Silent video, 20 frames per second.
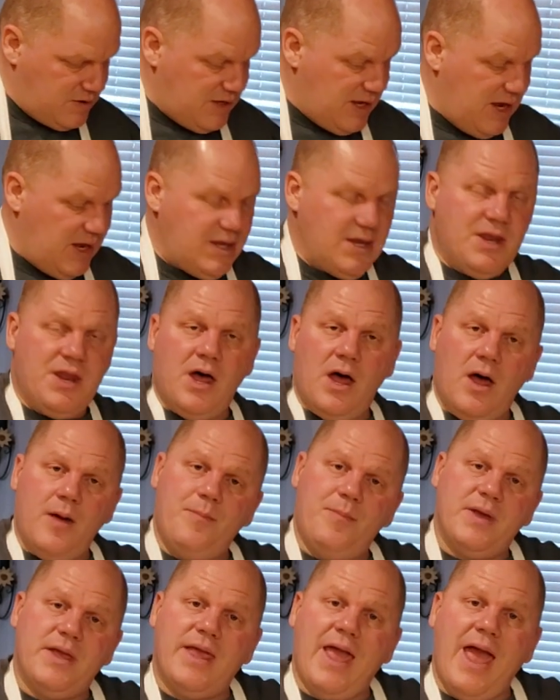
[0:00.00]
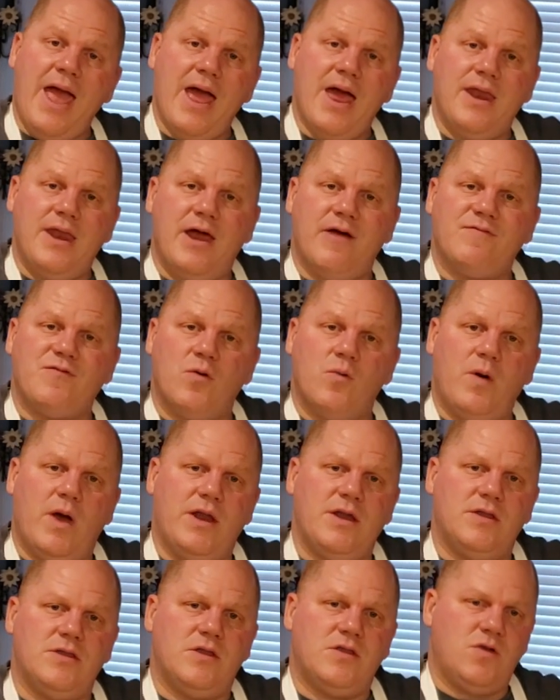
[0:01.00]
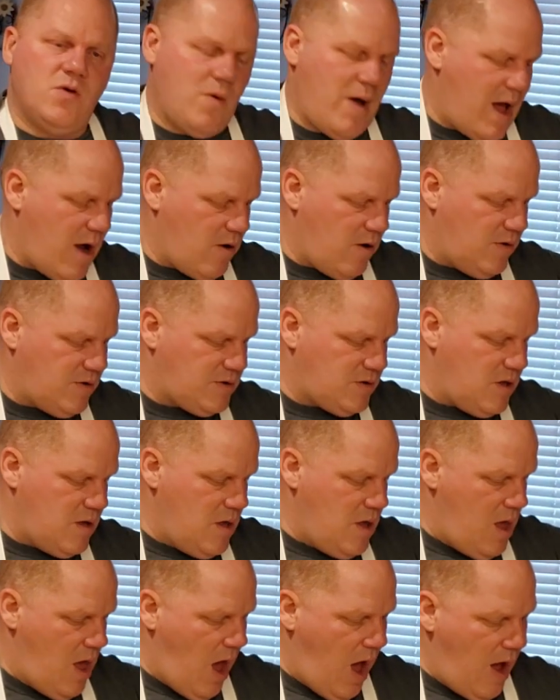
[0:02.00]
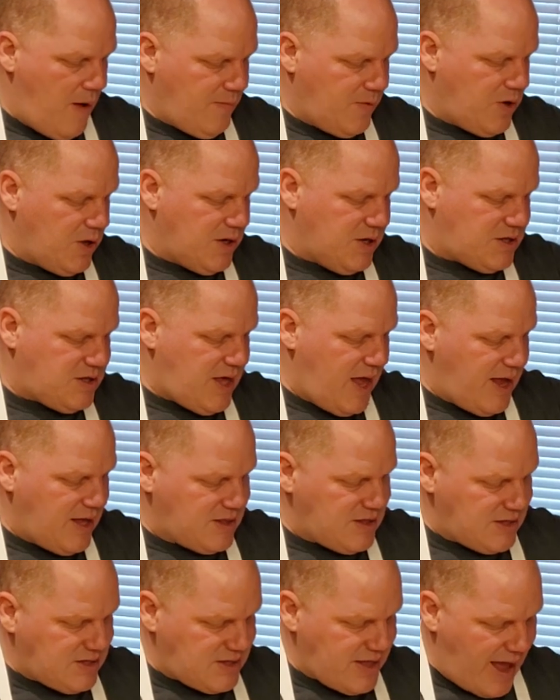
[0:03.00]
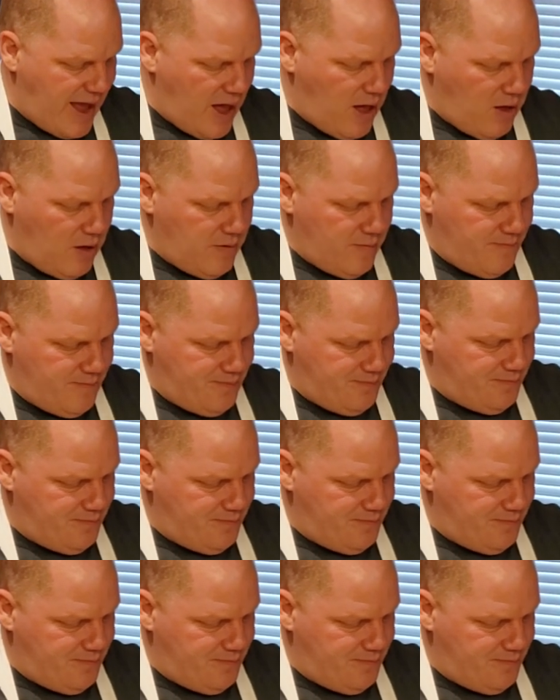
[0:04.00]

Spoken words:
kneaded up again after waiting the 2 hours, I'm going to take this out.